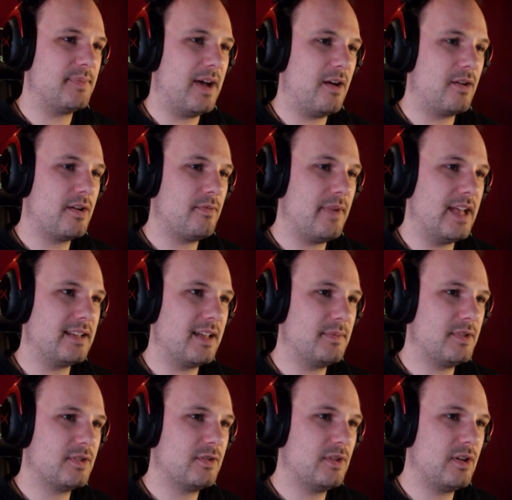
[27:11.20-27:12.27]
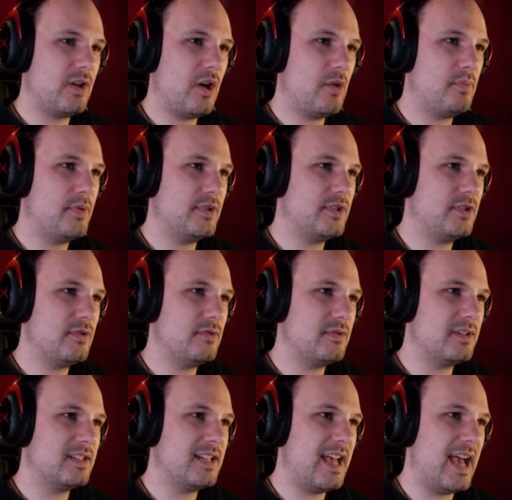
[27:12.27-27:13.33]
powder... Wait, I'm just gonna go put you
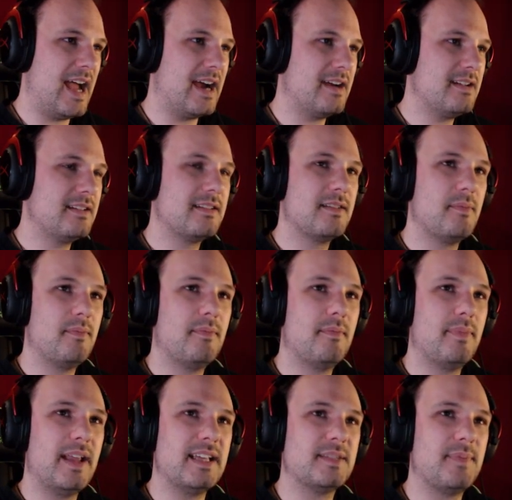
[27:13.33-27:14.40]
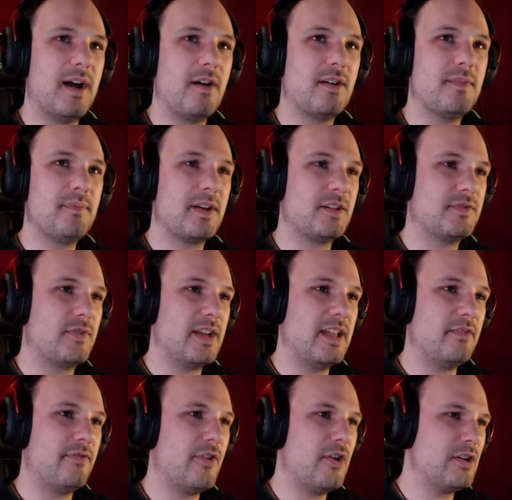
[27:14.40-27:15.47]
there. Blaze powder. Because for the
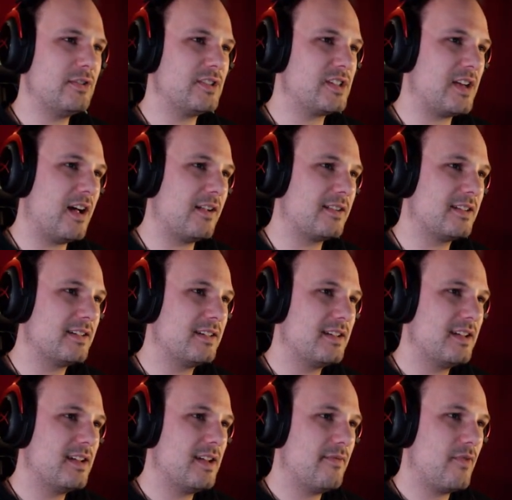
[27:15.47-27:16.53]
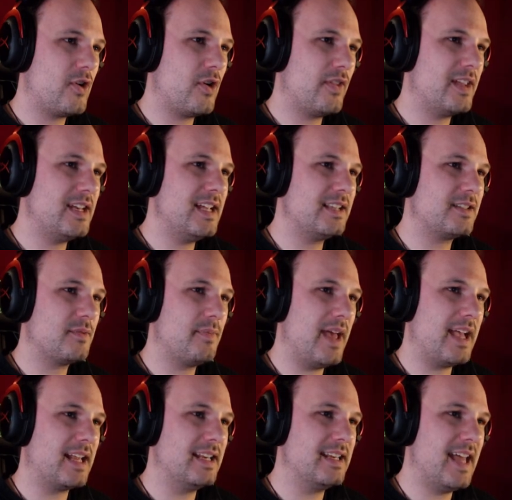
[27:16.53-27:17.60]
infernal chalk, we're gonna need to
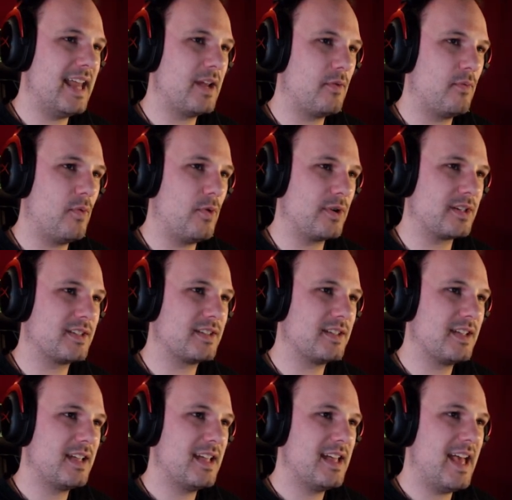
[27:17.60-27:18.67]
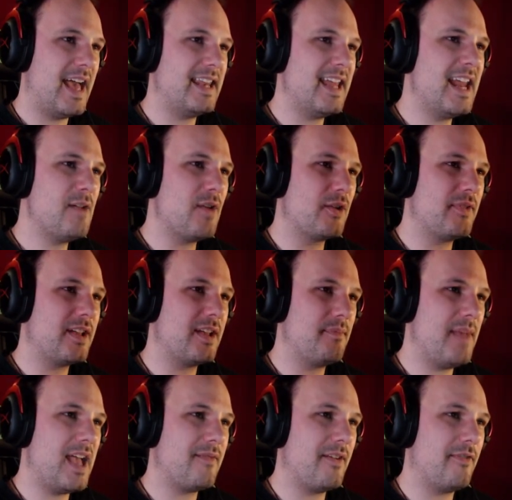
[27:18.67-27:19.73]
make nether wards. And nether ward we can
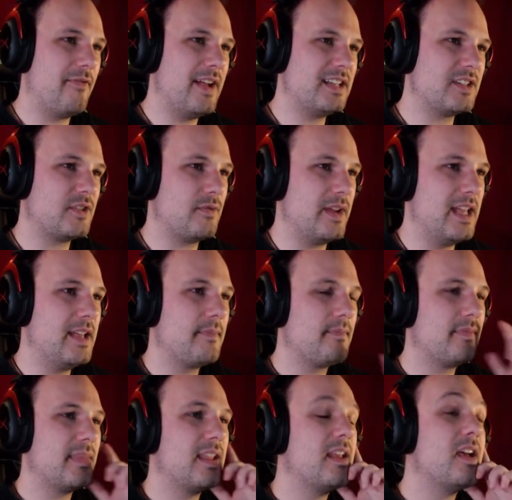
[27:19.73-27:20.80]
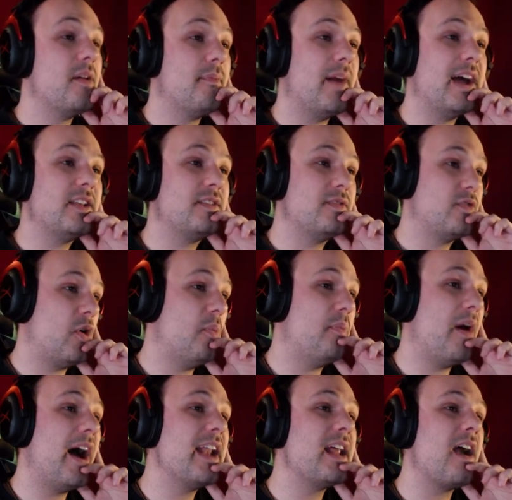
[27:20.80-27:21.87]
make with witchery by
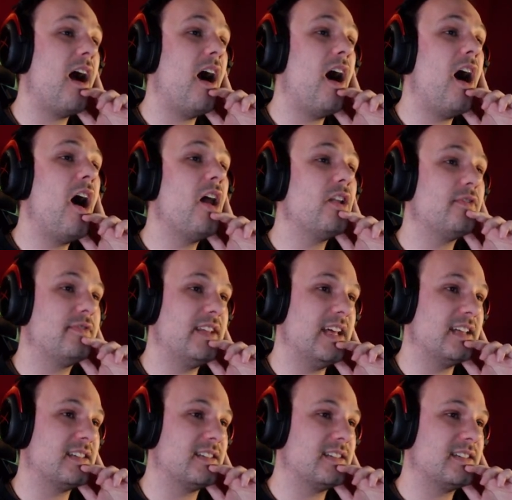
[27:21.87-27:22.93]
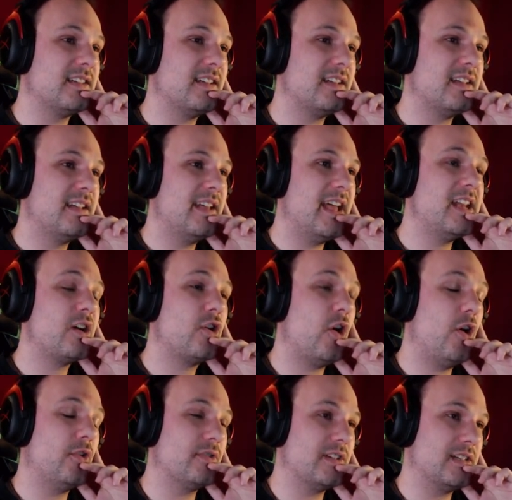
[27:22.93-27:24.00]
combining all of this in a
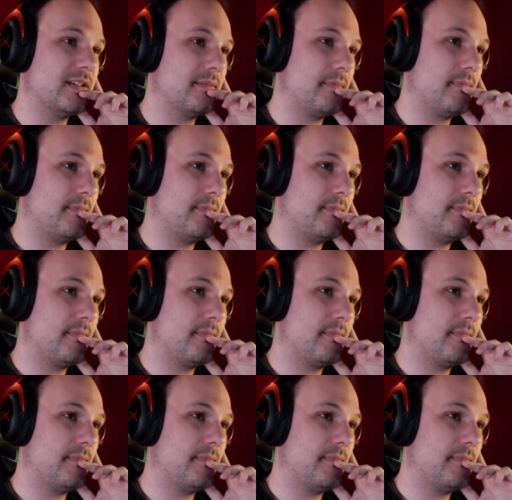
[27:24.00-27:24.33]
cauldron.